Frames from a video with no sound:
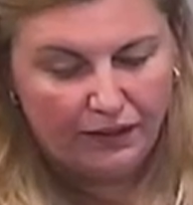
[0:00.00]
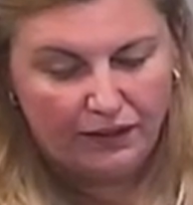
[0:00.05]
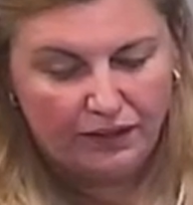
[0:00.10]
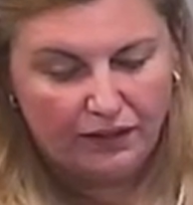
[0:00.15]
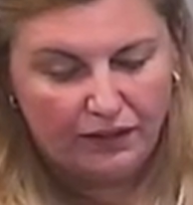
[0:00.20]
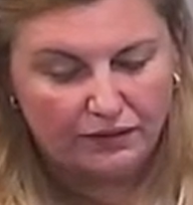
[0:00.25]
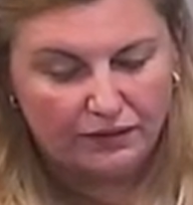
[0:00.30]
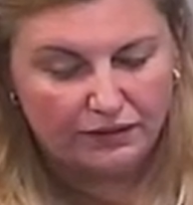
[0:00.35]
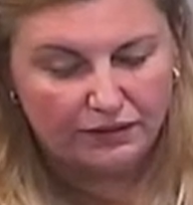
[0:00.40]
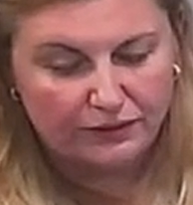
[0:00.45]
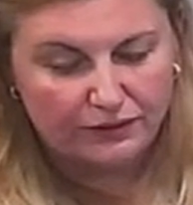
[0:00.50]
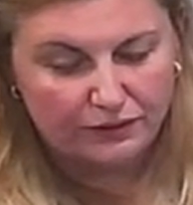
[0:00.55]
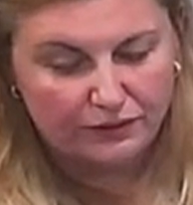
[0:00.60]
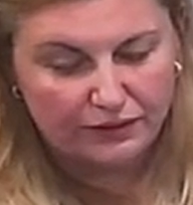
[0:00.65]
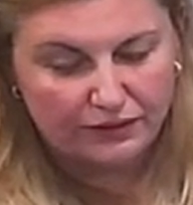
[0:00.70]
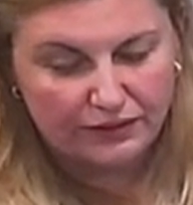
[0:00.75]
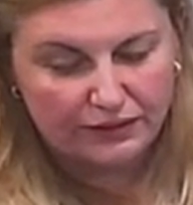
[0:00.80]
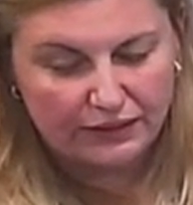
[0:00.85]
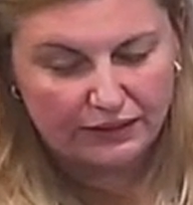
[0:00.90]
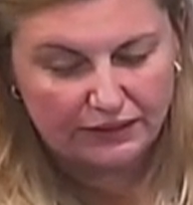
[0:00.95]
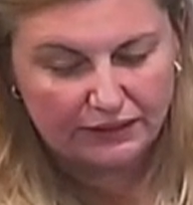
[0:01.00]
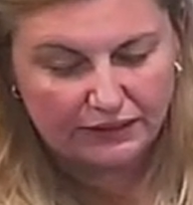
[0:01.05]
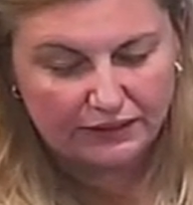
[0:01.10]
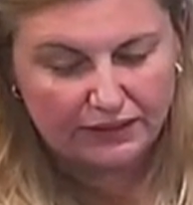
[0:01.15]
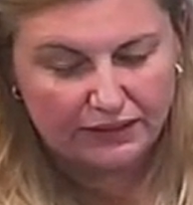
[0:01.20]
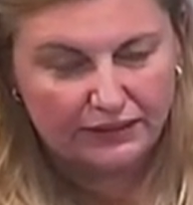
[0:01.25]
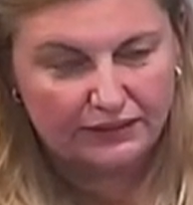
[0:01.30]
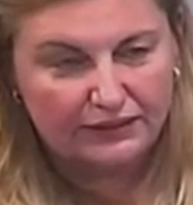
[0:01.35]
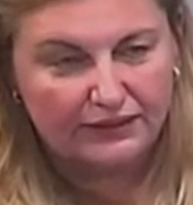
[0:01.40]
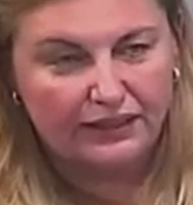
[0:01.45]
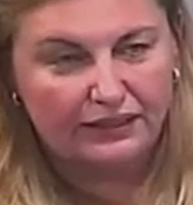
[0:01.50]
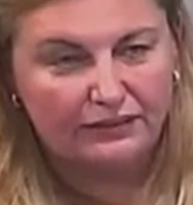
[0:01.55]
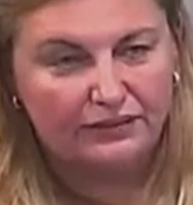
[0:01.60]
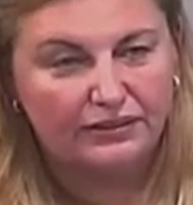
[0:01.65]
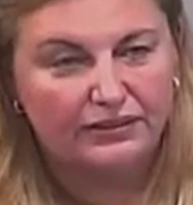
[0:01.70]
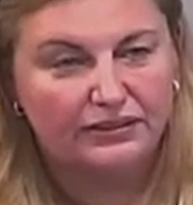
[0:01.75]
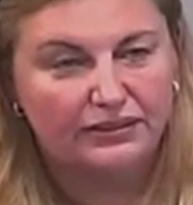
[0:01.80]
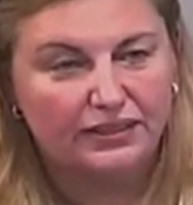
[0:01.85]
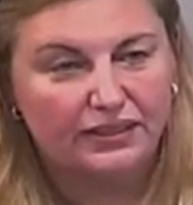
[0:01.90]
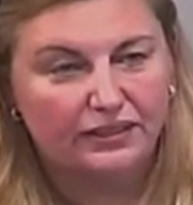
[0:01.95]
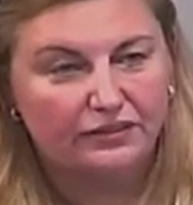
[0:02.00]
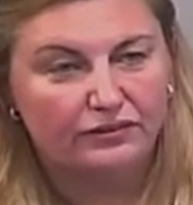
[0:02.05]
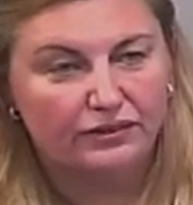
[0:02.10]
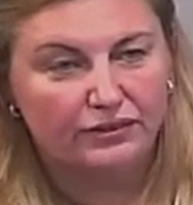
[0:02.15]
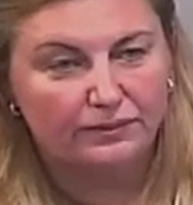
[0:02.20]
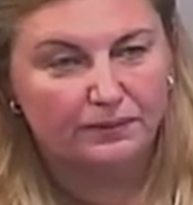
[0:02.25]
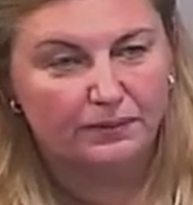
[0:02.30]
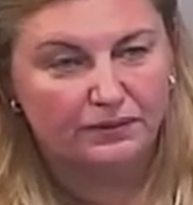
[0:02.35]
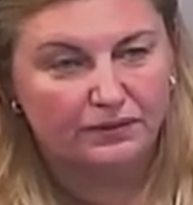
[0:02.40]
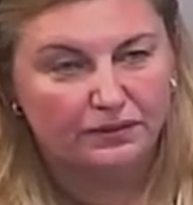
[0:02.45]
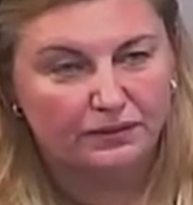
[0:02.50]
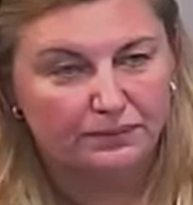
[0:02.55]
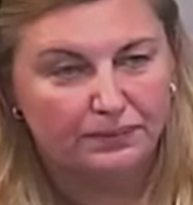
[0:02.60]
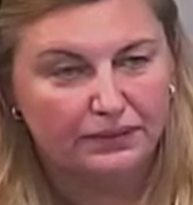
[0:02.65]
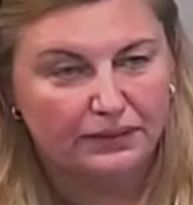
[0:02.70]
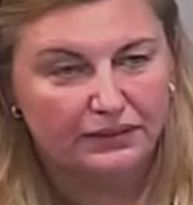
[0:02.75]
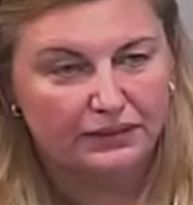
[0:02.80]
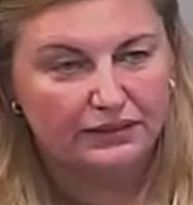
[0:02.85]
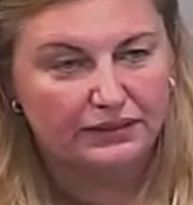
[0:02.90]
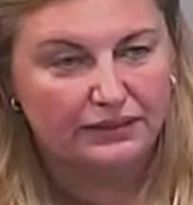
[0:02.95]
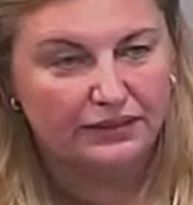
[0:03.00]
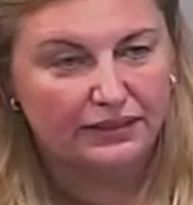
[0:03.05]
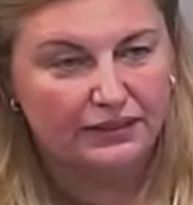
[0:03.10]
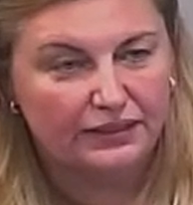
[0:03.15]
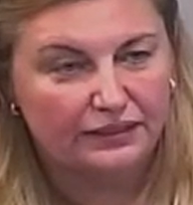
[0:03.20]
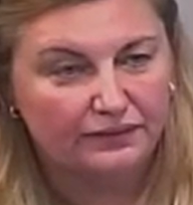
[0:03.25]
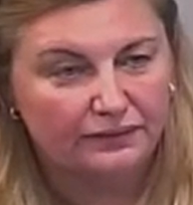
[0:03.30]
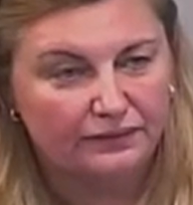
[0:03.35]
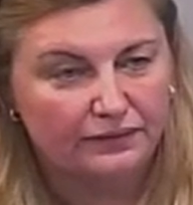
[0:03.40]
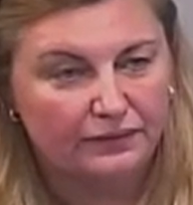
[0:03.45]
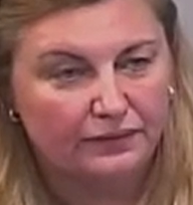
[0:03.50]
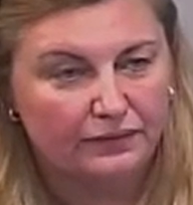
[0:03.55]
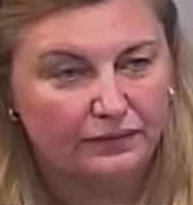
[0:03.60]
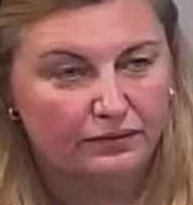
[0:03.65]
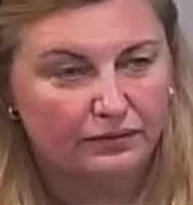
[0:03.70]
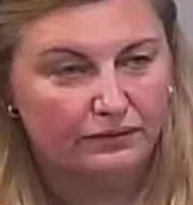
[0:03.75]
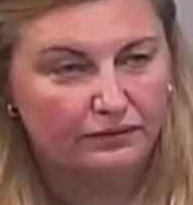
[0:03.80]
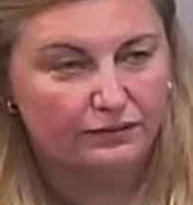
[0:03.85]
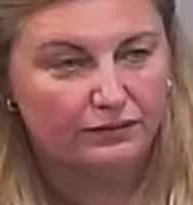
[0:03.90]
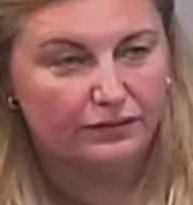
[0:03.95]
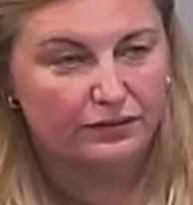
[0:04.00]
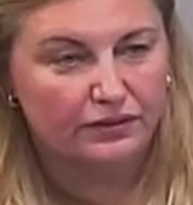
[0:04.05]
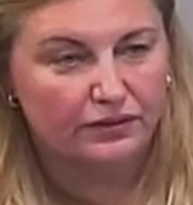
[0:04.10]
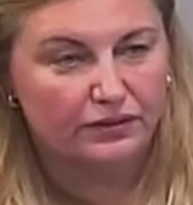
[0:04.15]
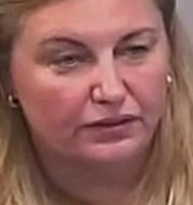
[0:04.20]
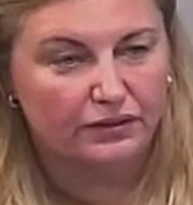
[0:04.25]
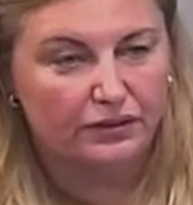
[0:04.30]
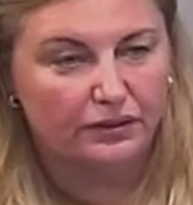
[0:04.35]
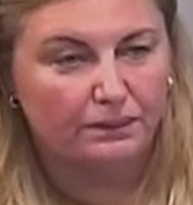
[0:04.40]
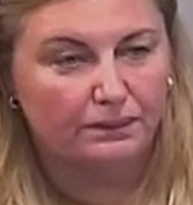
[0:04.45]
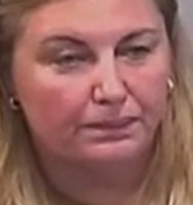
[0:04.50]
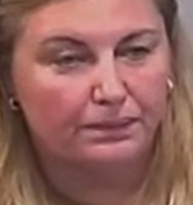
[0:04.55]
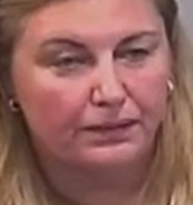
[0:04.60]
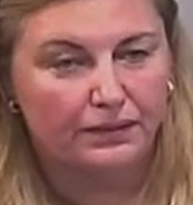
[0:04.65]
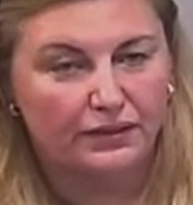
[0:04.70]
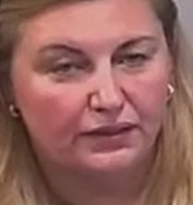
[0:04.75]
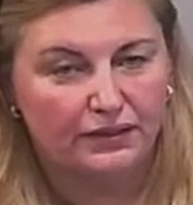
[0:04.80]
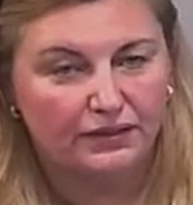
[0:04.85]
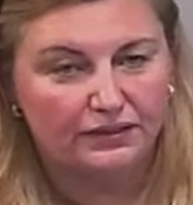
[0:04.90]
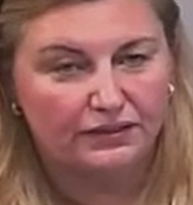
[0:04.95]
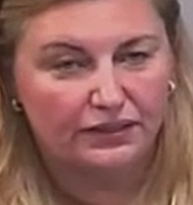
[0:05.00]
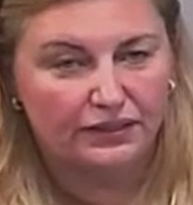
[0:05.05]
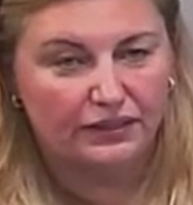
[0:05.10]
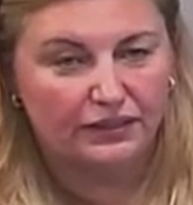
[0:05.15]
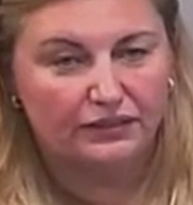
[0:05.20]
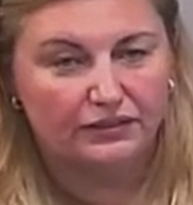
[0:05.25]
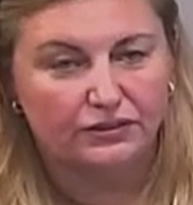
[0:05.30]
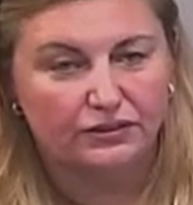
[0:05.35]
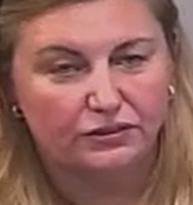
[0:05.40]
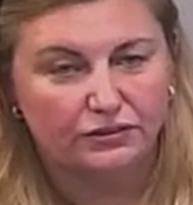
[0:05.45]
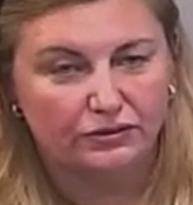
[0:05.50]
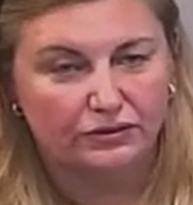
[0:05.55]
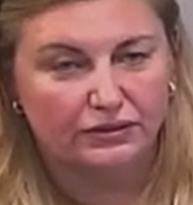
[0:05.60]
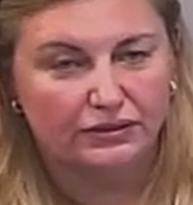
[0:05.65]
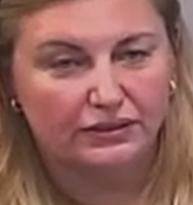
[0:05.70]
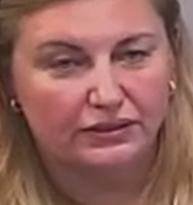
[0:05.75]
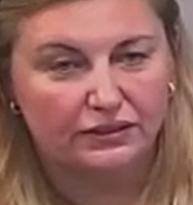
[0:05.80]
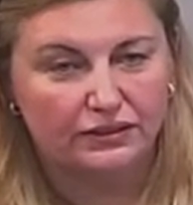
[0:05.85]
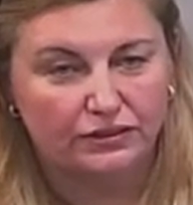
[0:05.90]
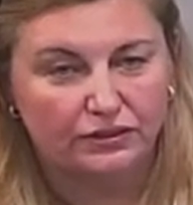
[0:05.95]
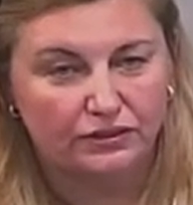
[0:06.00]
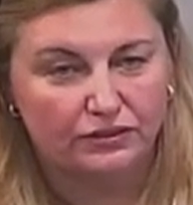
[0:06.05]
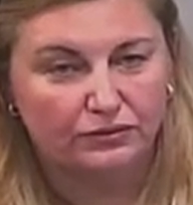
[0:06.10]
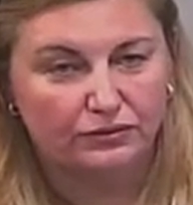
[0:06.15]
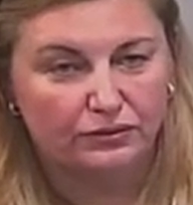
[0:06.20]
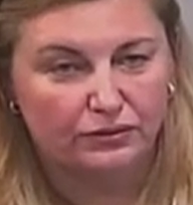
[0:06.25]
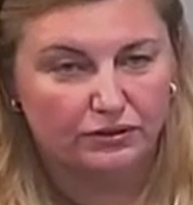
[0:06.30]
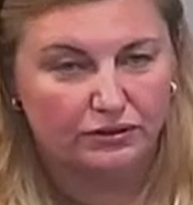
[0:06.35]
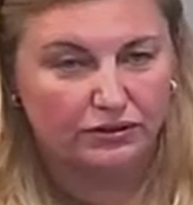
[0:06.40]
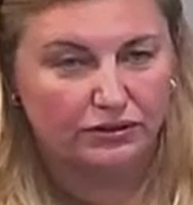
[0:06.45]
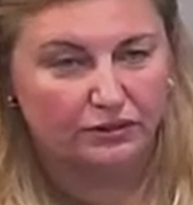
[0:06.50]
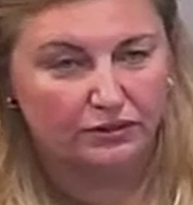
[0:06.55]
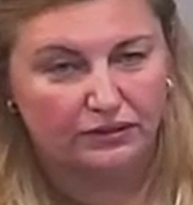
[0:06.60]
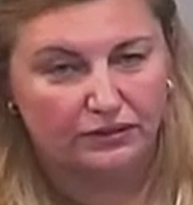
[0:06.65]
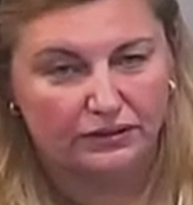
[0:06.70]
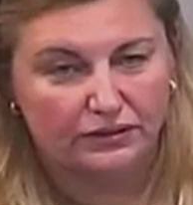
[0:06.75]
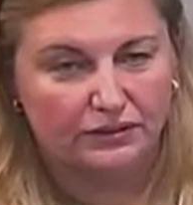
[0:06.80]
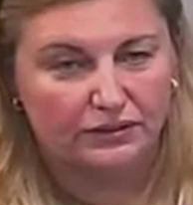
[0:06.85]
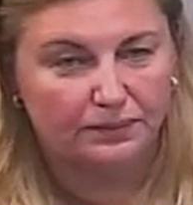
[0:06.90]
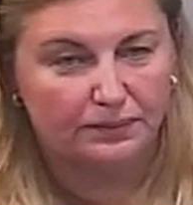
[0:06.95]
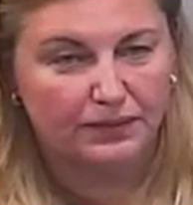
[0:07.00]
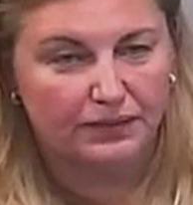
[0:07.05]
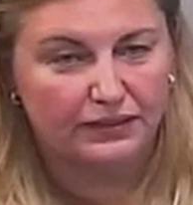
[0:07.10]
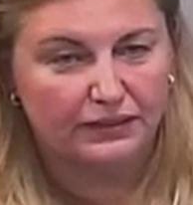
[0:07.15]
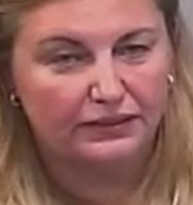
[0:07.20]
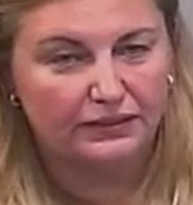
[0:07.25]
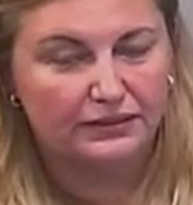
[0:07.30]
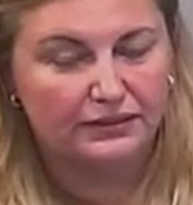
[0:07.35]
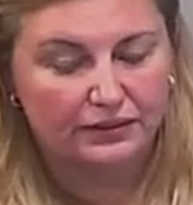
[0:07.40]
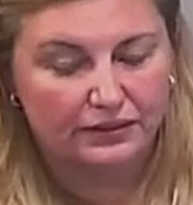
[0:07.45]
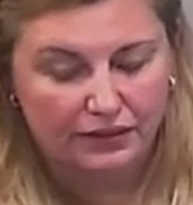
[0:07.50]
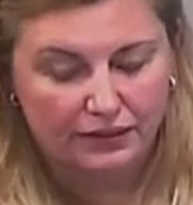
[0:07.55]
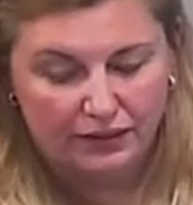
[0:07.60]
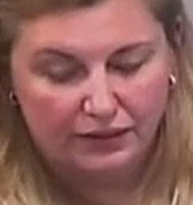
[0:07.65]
Article 6 sets out state responsibility for companies in its jurisdiction who want to go into space.